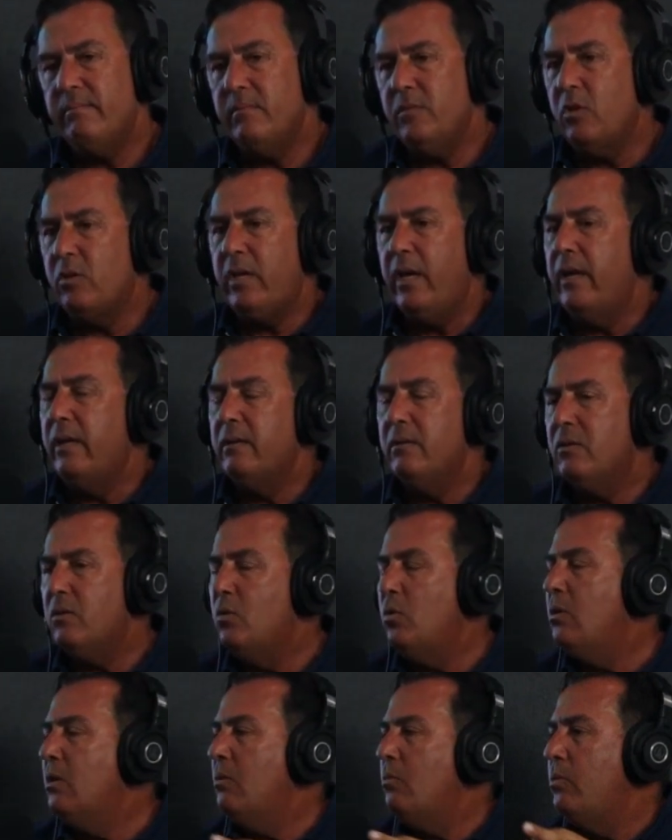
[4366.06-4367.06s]
Okay,
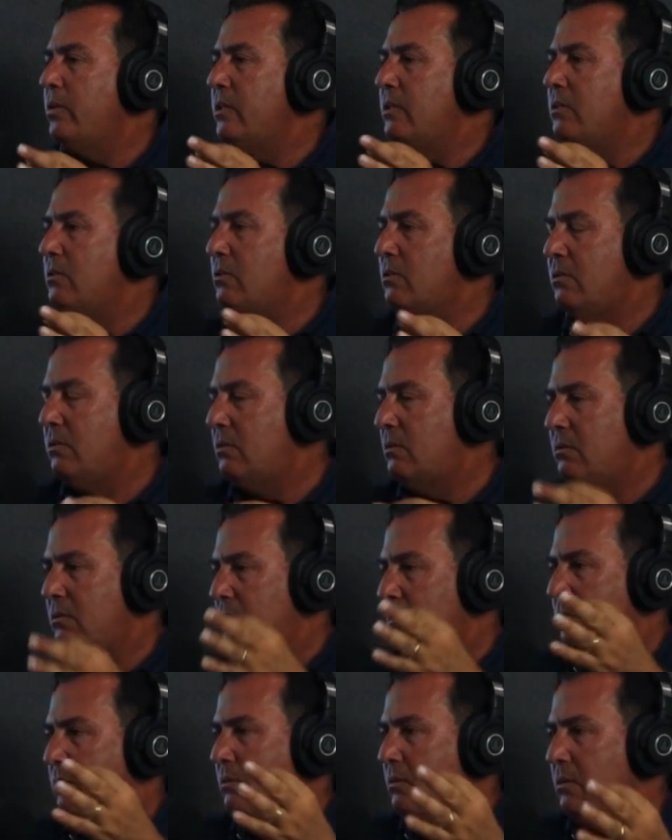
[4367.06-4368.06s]
Guga wins
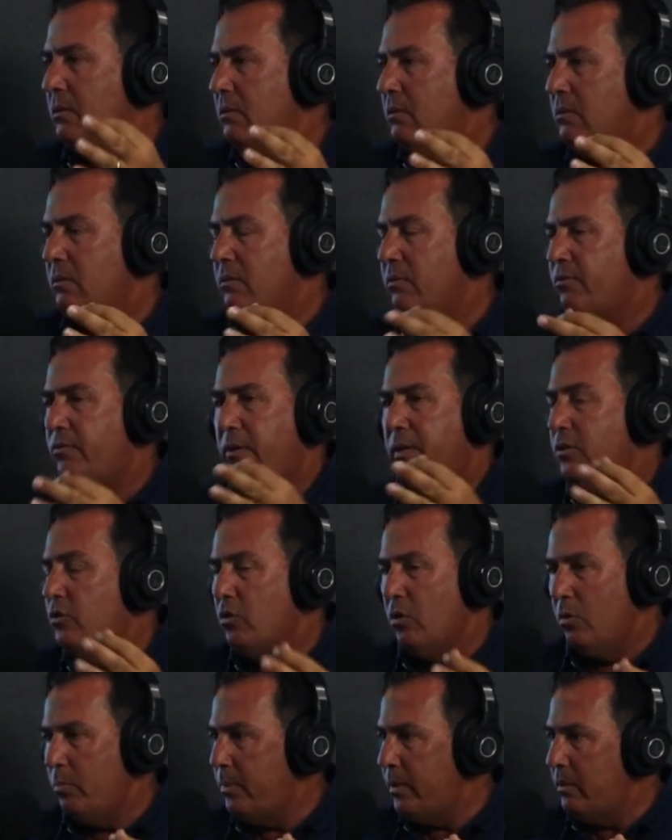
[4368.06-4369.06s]
the French
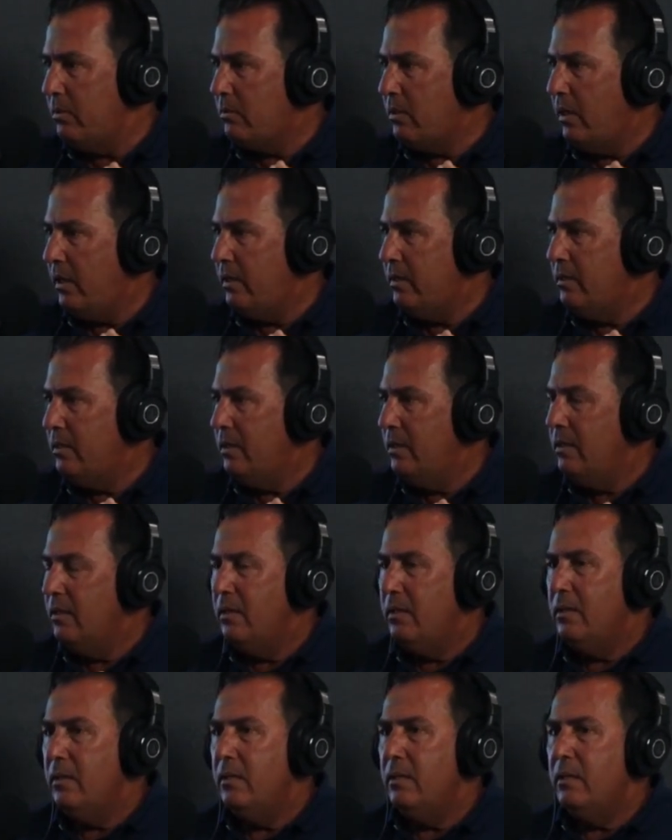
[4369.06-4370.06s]
Open. Okay,
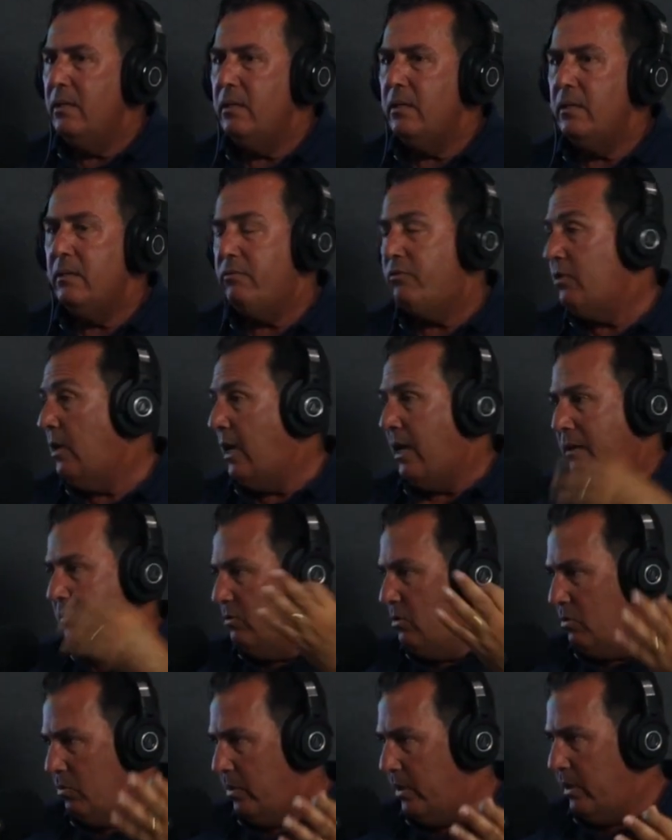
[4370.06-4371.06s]
out of
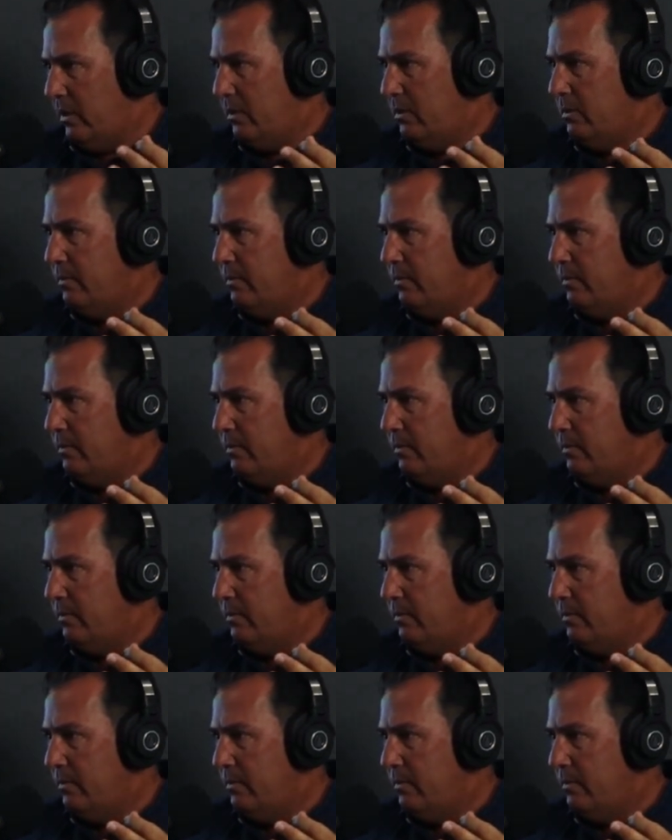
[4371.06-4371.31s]
nowhere.